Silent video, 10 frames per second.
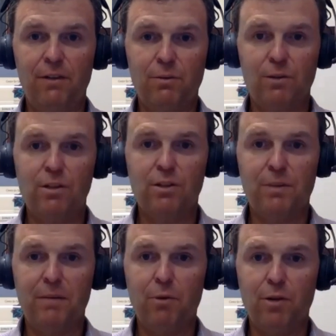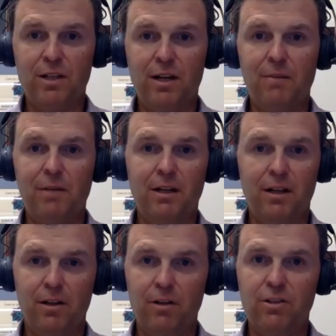It's when you spend more time in an
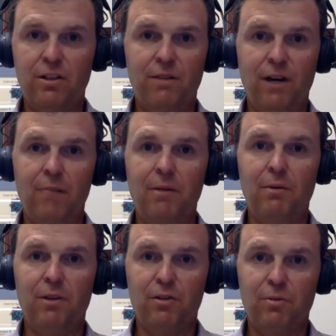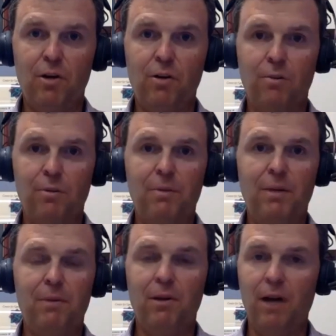enclosed environment with a small group of
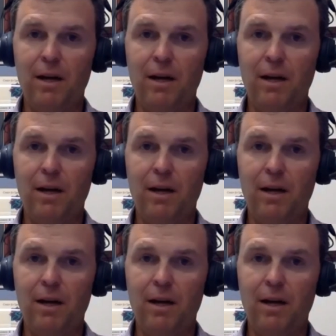people,